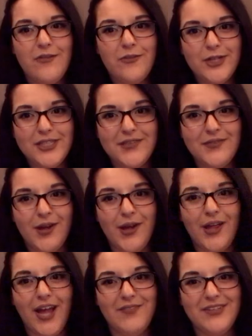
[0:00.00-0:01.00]
First of
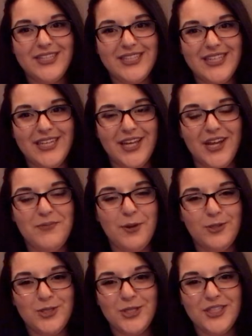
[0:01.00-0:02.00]
all, obviously,
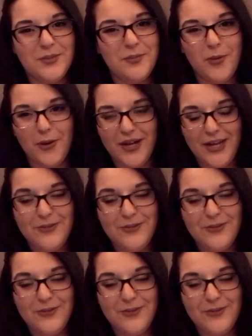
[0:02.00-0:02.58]
emotional support.